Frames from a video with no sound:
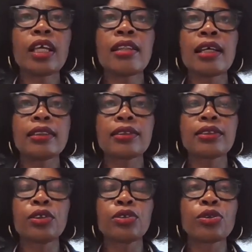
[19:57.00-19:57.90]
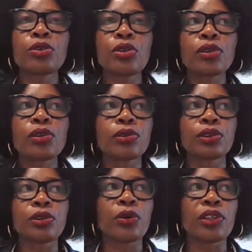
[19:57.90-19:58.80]
that, do not lose
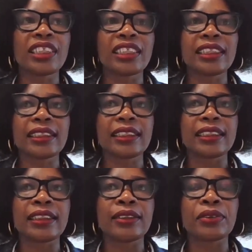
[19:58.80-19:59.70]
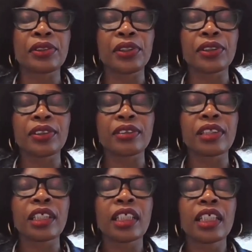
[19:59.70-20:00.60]
your authenticity. Do not
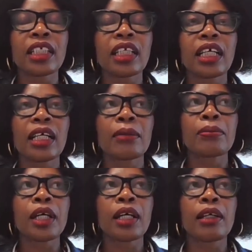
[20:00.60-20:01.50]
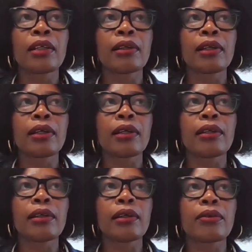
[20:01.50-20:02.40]
um, uh, uh,